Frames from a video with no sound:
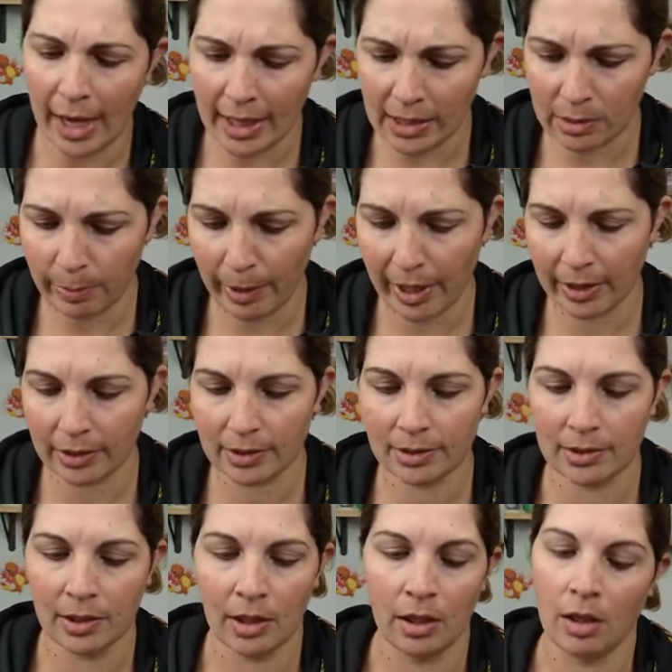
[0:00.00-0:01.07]
A-Specs.
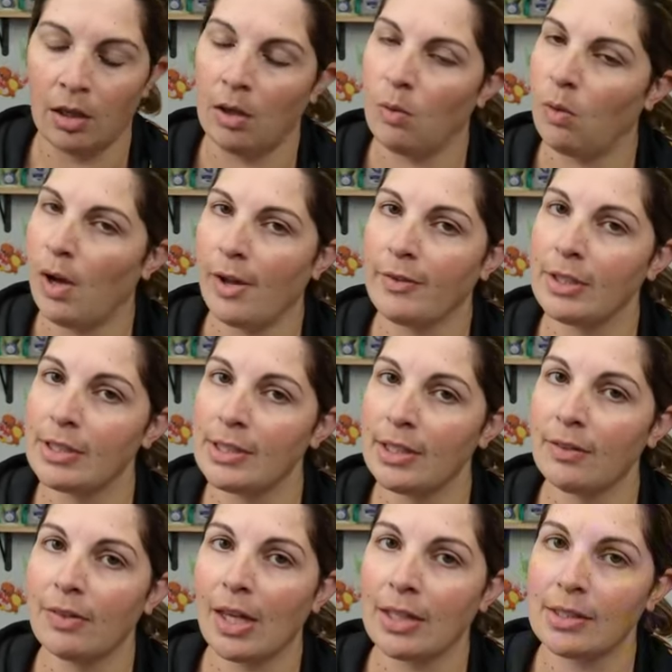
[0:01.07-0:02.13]
We'll have to see
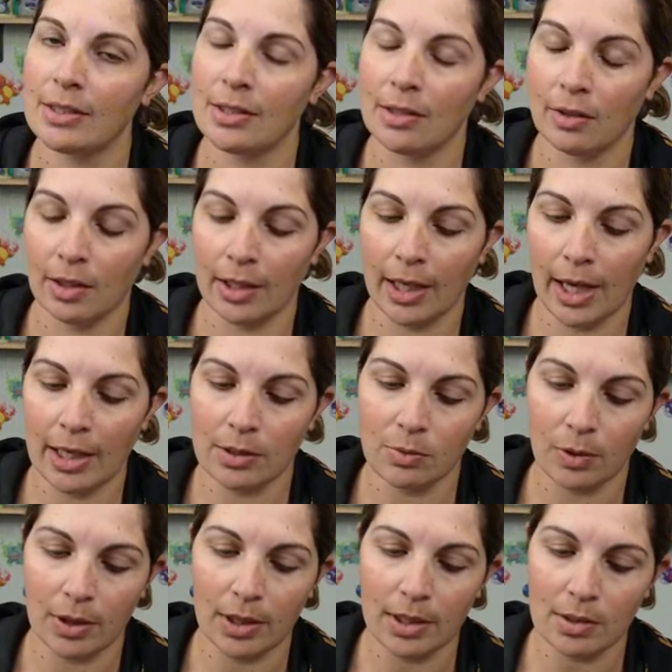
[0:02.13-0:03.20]
if that's still the case
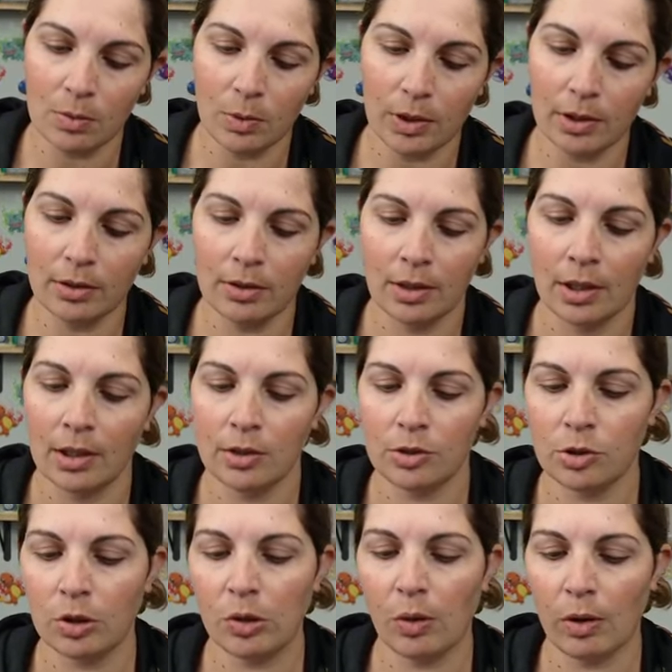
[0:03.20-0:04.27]
with this one.
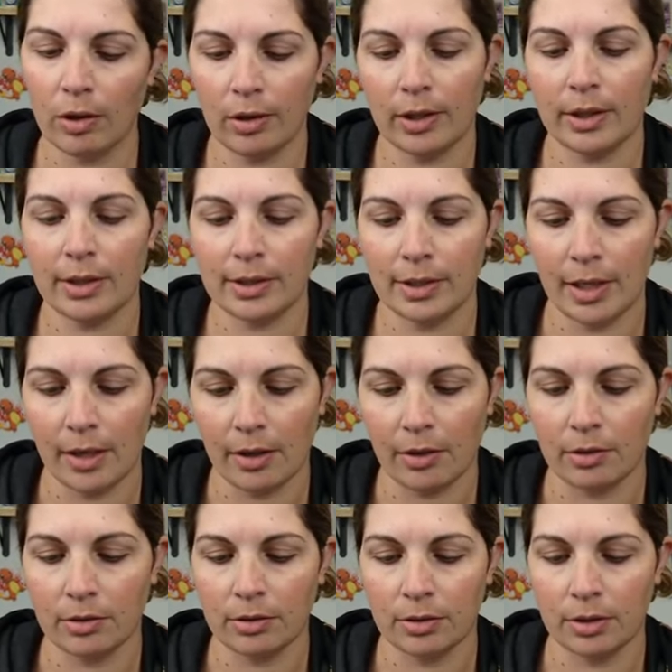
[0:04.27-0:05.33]
Too early to
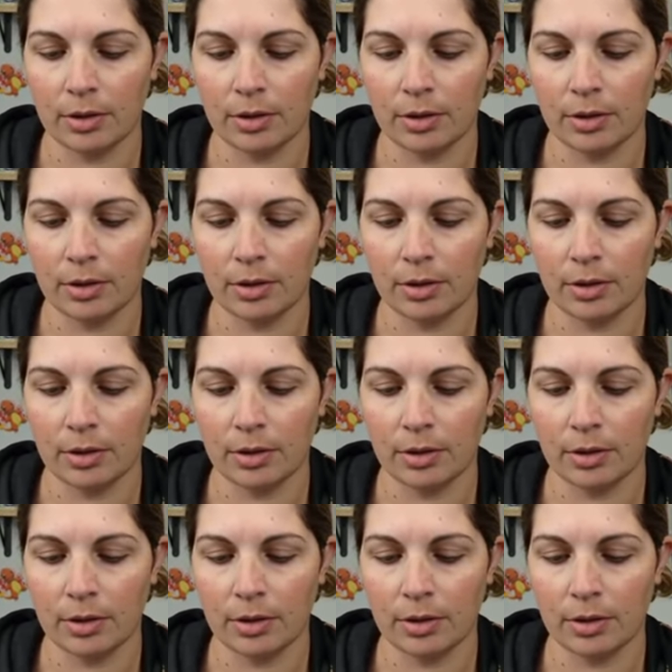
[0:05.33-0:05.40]
tell.